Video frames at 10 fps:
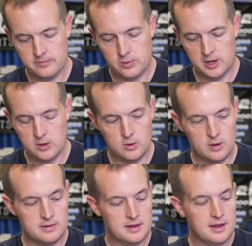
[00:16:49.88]
Pretty cool.
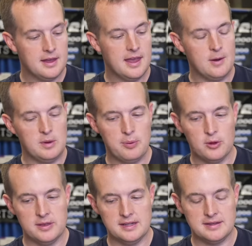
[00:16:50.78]
There you go. Had we
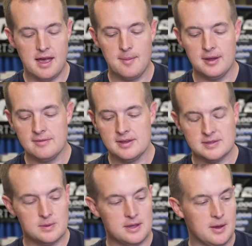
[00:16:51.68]
pulled the atomic of
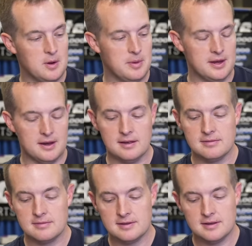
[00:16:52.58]
this one, that would have been the.
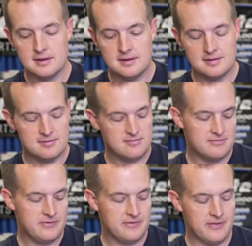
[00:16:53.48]
Oh, that would have gone
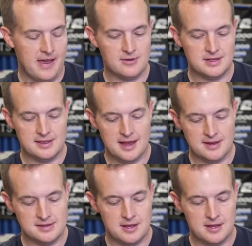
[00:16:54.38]
crazy. Five or ten thousand